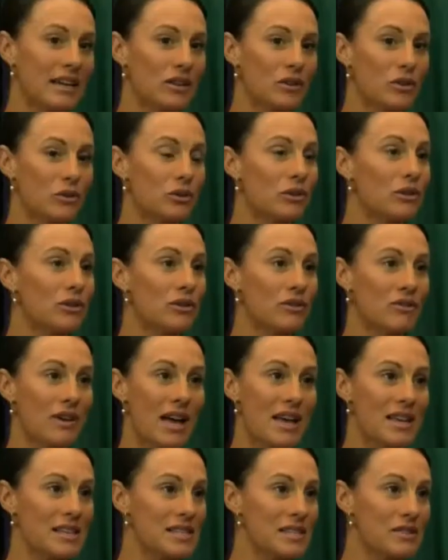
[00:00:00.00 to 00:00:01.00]
couldn't have
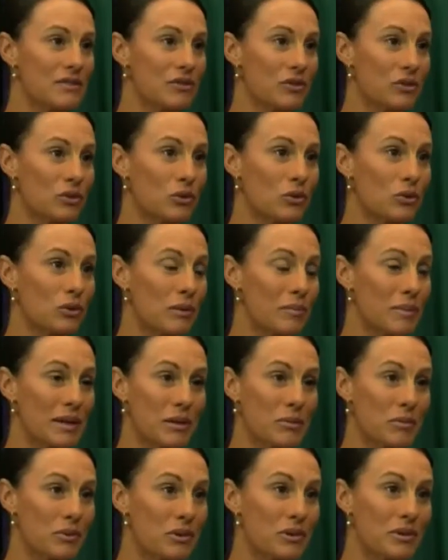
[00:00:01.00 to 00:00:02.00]
asked for a
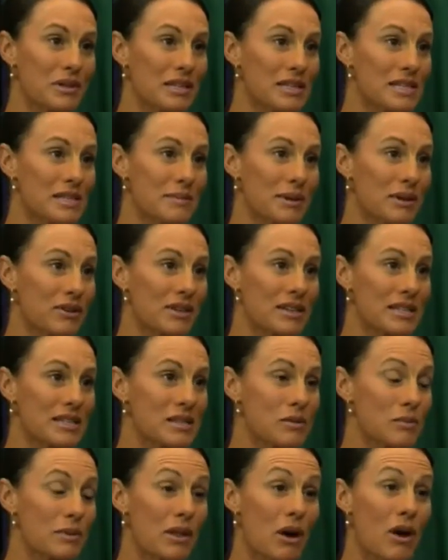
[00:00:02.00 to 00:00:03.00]
better birth
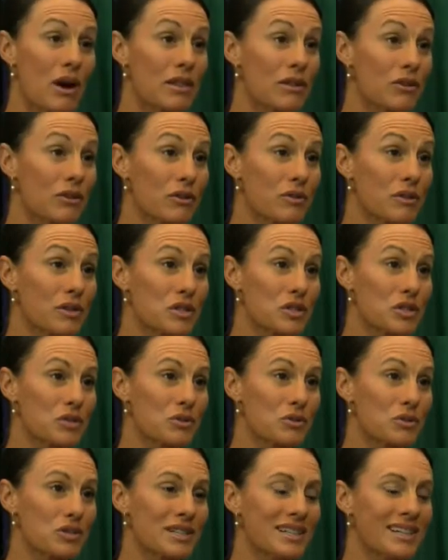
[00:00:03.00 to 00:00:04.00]
experience with either of the
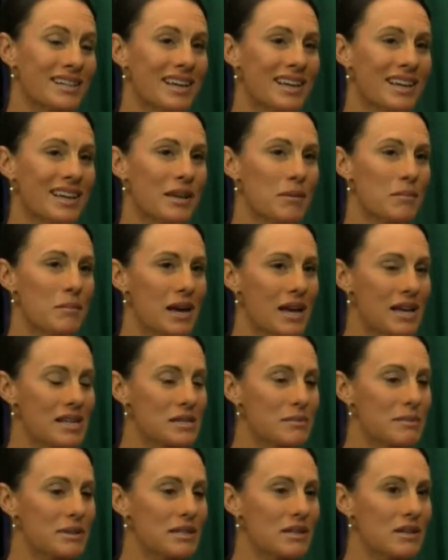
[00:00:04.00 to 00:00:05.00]
children. My
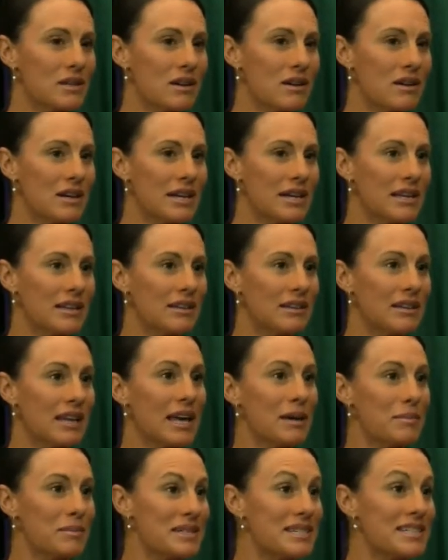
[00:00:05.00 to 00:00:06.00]
husband and I
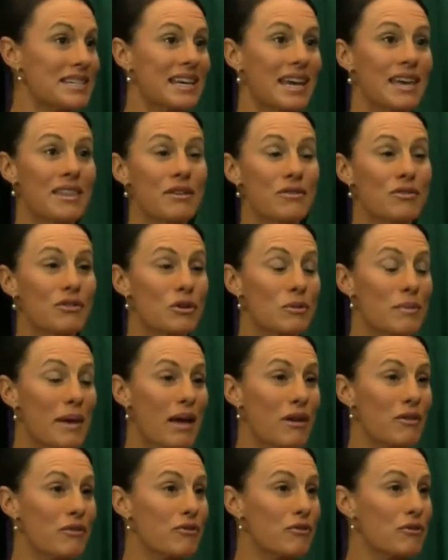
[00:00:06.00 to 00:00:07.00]
laboured together for
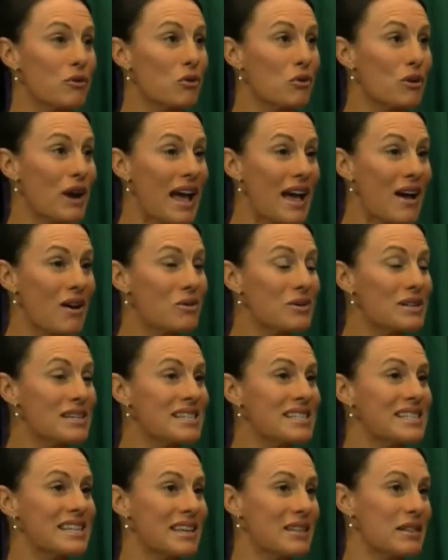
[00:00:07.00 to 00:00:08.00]
about 4
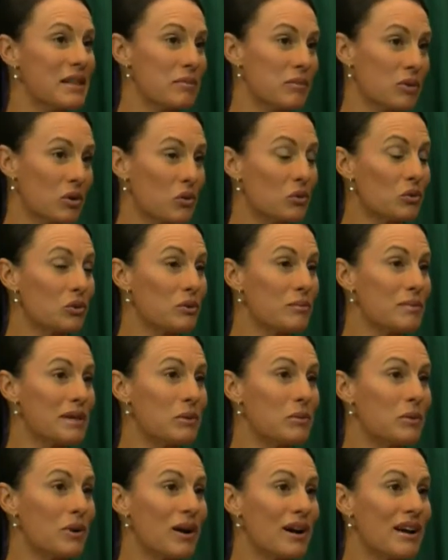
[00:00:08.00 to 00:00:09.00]
hours, and then called the
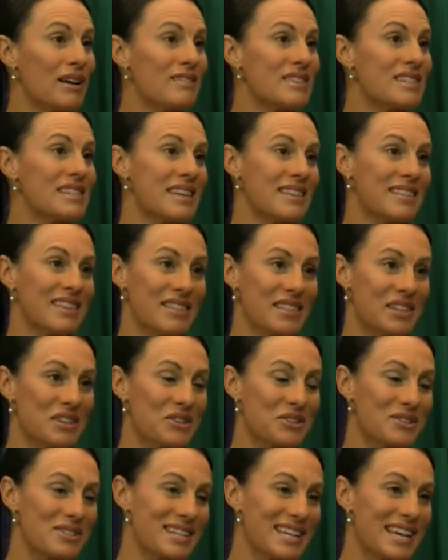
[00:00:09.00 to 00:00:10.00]
midwives, and then the
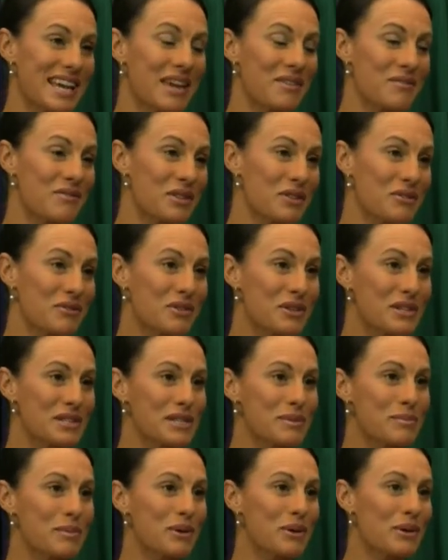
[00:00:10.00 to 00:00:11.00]
doctor came for the
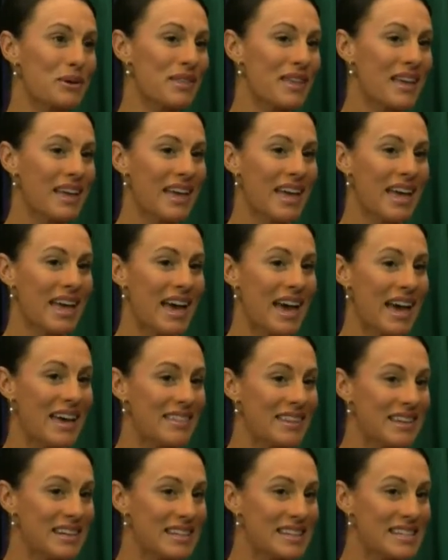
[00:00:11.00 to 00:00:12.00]
first birth,
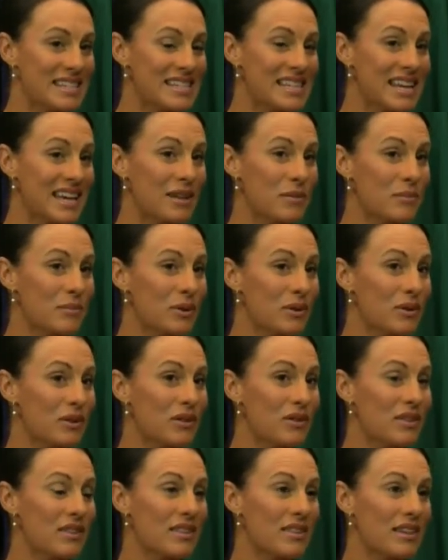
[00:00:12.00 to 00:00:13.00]
and then in the second
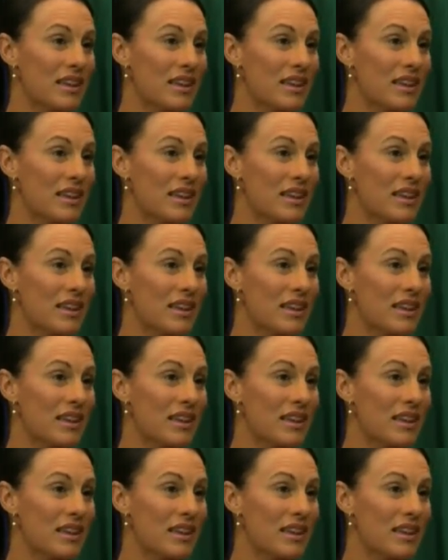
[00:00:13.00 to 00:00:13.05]
birth,